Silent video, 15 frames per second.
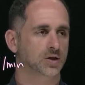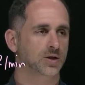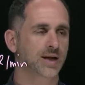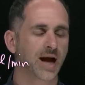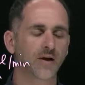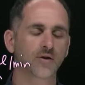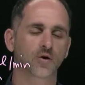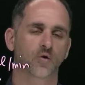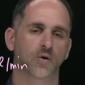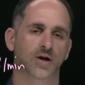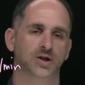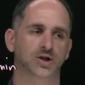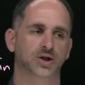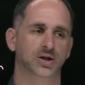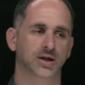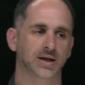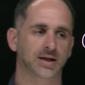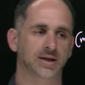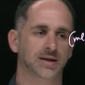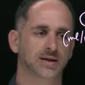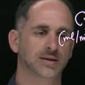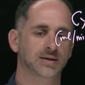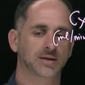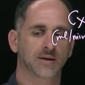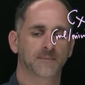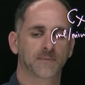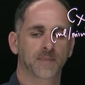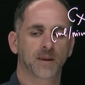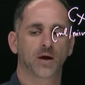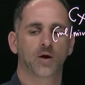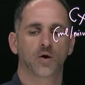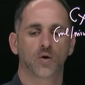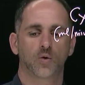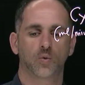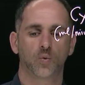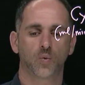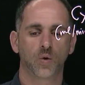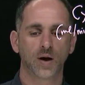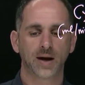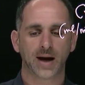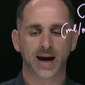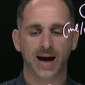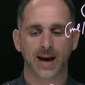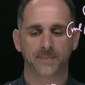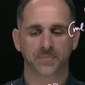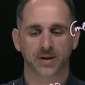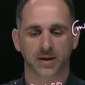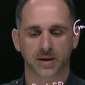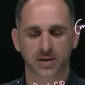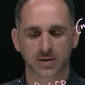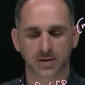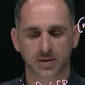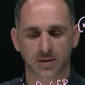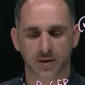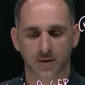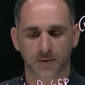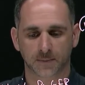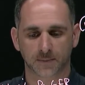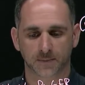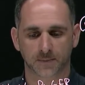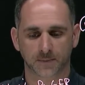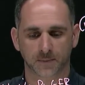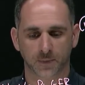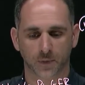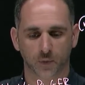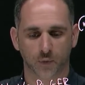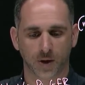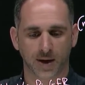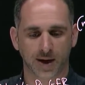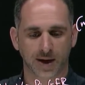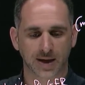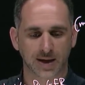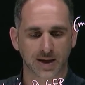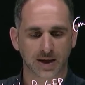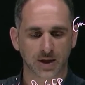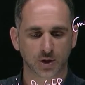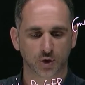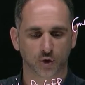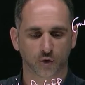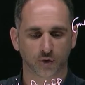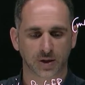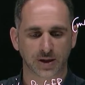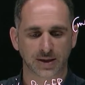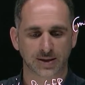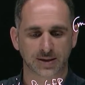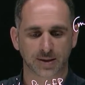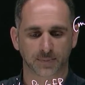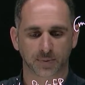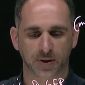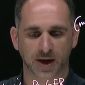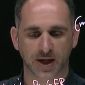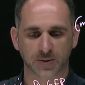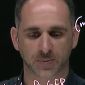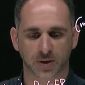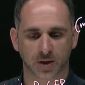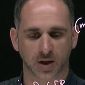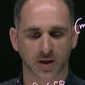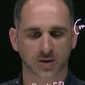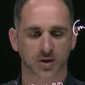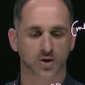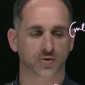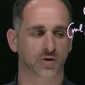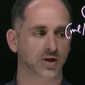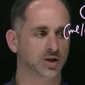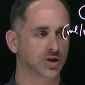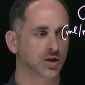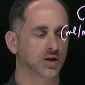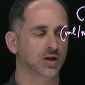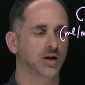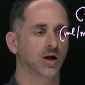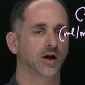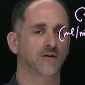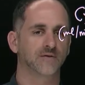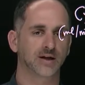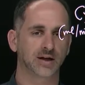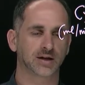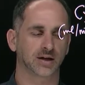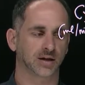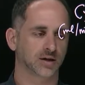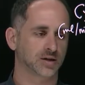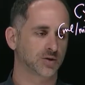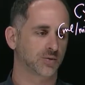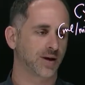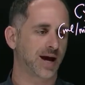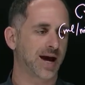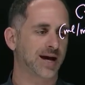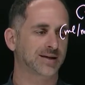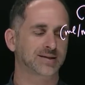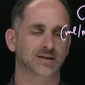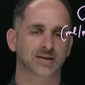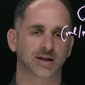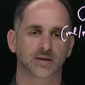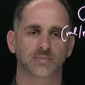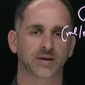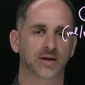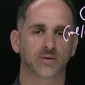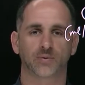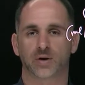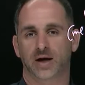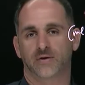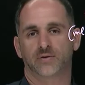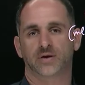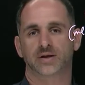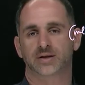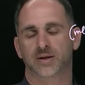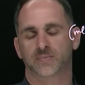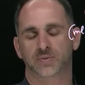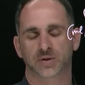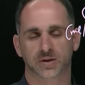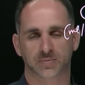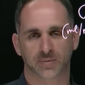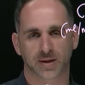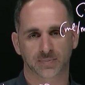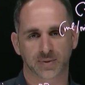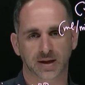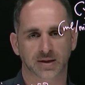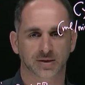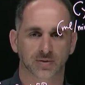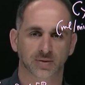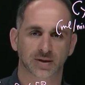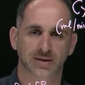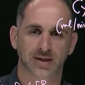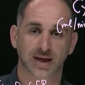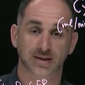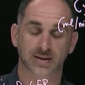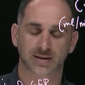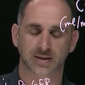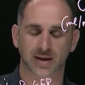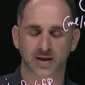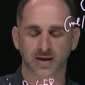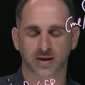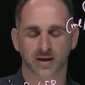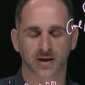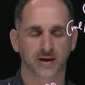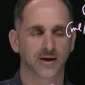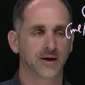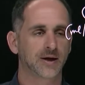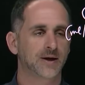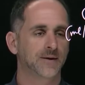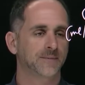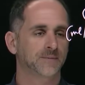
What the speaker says: So now the question is, what happens when I increase the plasma concentration of inulin? So X is going to be whatever the substance may be. So in this case, it's inulin.